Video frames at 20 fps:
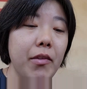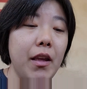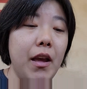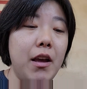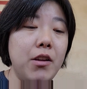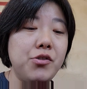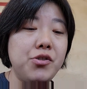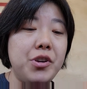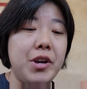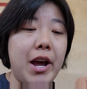
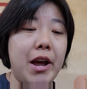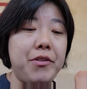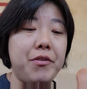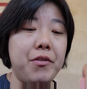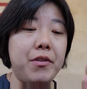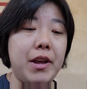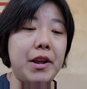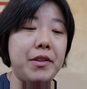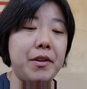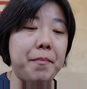Actually, I do
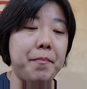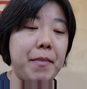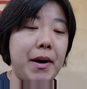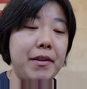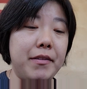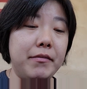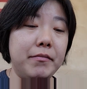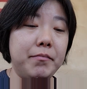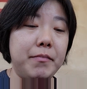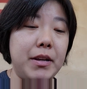like the
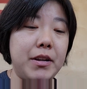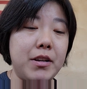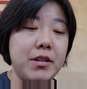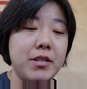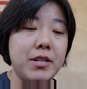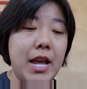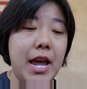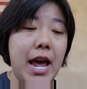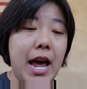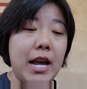bun because
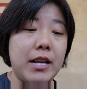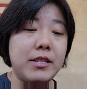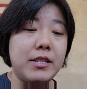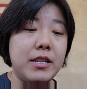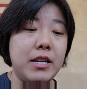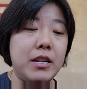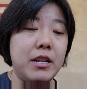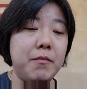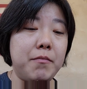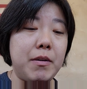they add
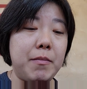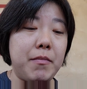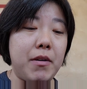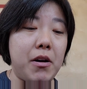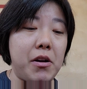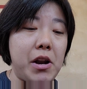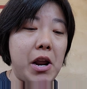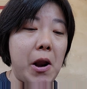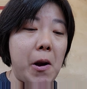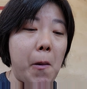cinnamon
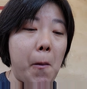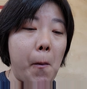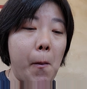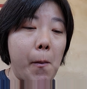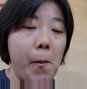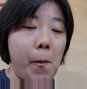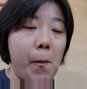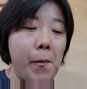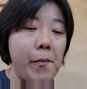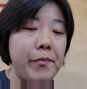on it
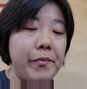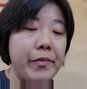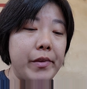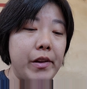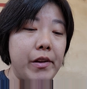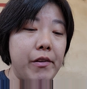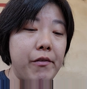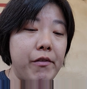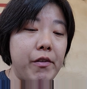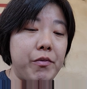
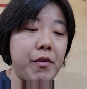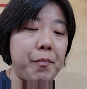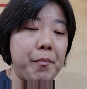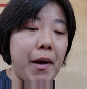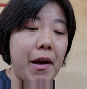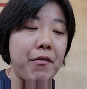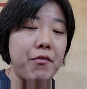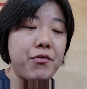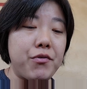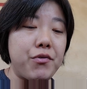with the
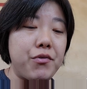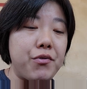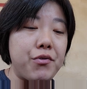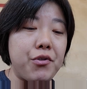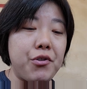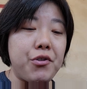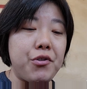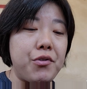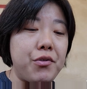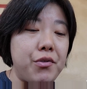brown
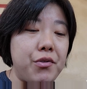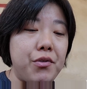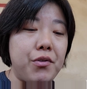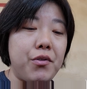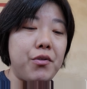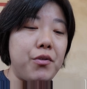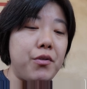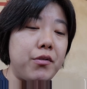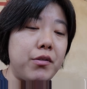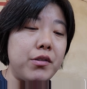sugar.
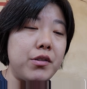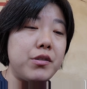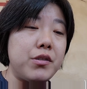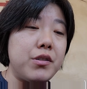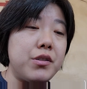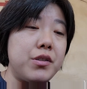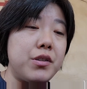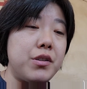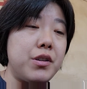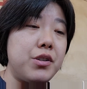Oh,
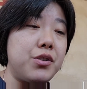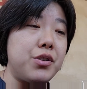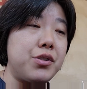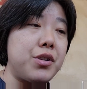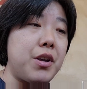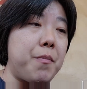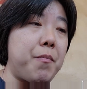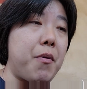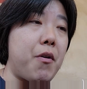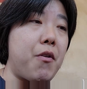it's just
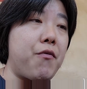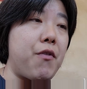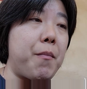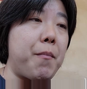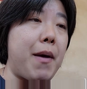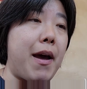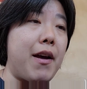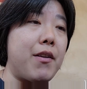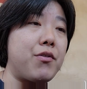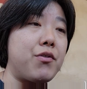a perfect
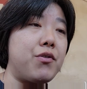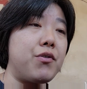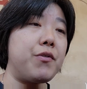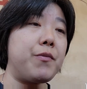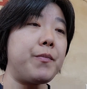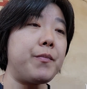match.